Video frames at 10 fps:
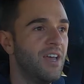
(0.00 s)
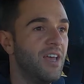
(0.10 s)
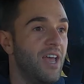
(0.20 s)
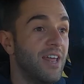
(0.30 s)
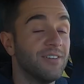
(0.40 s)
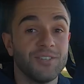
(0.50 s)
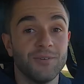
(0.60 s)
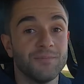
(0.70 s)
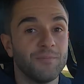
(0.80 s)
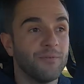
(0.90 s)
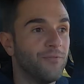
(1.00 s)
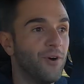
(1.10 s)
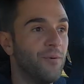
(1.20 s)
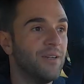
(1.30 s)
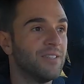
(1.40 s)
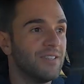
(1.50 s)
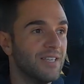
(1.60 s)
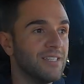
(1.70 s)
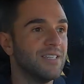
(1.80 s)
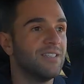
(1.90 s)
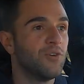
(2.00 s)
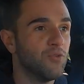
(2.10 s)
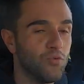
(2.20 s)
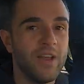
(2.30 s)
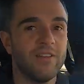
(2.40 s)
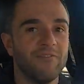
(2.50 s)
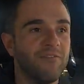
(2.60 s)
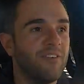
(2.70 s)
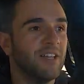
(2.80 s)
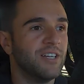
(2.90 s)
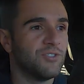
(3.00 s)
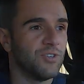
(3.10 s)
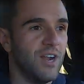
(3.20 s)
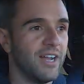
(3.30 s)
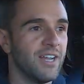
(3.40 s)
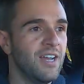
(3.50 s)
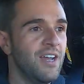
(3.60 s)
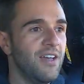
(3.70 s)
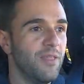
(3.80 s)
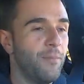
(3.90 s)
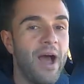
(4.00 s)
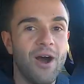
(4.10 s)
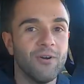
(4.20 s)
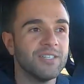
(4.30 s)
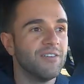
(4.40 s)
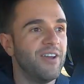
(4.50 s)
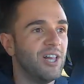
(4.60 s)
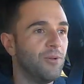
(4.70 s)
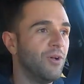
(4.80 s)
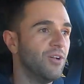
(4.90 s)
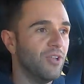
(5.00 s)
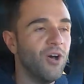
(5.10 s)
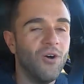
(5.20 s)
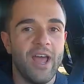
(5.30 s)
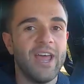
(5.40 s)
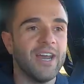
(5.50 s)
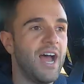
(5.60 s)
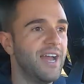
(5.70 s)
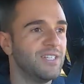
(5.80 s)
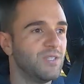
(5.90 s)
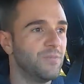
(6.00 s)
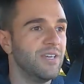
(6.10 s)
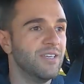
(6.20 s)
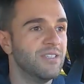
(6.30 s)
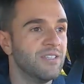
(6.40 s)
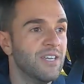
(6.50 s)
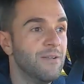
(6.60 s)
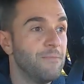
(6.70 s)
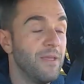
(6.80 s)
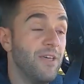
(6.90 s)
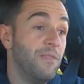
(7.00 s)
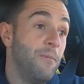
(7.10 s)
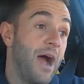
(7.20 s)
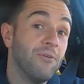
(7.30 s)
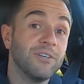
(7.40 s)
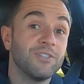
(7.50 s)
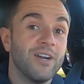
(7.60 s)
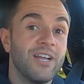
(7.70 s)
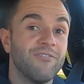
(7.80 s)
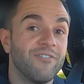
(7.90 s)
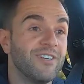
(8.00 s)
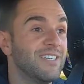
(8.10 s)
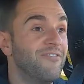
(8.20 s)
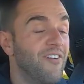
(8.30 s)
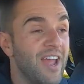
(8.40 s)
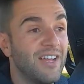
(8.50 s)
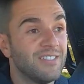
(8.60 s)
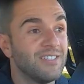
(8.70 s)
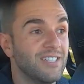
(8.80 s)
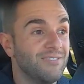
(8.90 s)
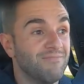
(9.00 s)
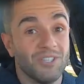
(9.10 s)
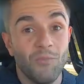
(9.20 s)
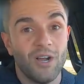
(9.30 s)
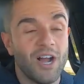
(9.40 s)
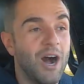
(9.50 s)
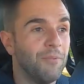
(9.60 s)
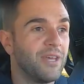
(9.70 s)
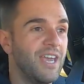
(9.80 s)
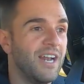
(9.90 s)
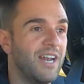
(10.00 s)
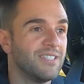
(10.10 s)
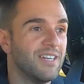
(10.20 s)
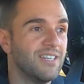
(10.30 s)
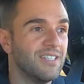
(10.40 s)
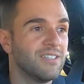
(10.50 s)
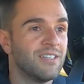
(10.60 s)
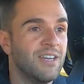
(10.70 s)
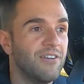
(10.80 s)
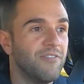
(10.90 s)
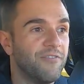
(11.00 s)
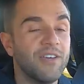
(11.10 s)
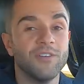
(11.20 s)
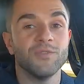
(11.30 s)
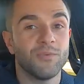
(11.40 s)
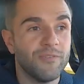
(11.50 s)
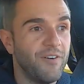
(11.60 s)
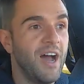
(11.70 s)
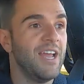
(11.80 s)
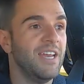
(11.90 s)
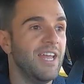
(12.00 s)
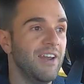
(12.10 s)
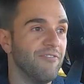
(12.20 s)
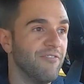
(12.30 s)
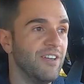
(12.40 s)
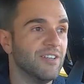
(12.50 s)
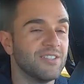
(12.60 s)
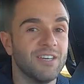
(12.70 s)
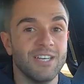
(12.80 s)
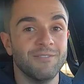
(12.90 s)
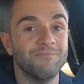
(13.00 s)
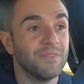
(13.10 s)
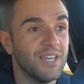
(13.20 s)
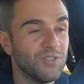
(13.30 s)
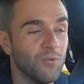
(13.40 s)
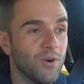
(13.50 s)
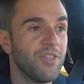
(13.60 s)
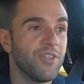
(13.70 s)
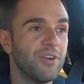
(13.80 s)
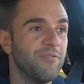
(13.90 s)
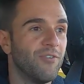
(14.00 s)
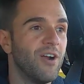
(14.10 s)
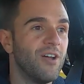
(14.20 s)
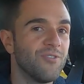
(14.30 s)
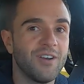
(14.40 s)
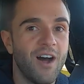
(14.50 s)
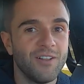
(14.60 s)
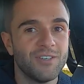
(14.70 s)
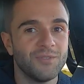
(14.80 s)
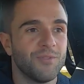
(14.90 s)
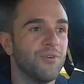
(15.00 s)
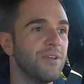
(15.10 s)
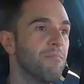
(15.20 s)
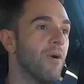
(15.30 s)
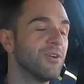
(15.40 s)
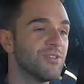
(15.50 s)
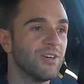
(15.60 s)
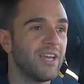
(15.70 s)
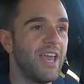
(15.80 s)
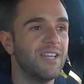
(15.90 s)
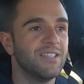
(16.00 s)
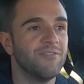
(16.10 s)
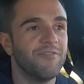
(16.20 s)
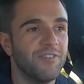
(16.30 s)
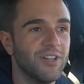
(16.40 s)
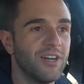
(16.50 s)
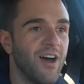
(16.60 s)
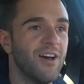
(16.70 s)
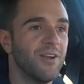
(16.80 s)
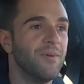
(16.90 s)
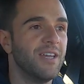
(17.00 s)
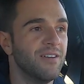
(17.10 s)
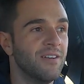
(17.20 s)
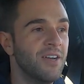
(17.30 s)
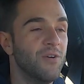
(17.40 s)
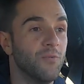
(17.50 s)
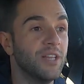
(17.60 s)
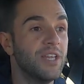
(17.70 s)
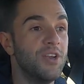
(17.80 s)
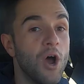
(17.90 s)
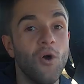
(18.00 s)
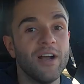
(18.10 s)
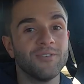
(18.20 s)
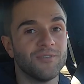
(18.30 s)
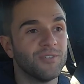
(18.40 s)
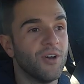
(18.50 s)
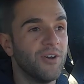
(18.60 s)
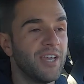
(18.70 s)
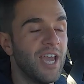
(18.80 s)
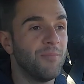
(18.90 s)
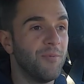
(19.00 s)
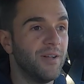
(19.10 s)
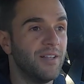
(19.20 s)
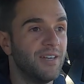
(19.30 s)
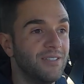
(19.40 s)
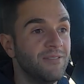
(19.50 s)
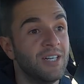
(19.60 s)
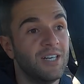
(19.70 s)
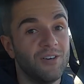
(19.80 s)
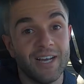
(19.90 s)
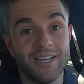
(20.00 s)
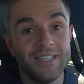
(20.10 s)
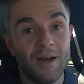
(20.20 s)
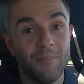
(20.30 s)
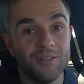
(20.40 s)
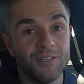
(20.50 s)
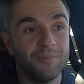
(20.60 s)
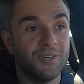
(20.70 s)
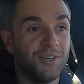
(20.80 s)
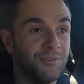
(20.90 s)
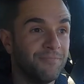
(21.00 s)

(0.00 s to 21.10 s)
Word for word: And in terms of performance, this is a great feeling truck. The power is available at low and high speeds. And the powertrain, for as advanced and somewhat complicated as it is, feels refined and it feels good. Is it worth $3,400 with only marginal gains in fuel economy and really no extra towing capability? Well, I guess that part's up to you.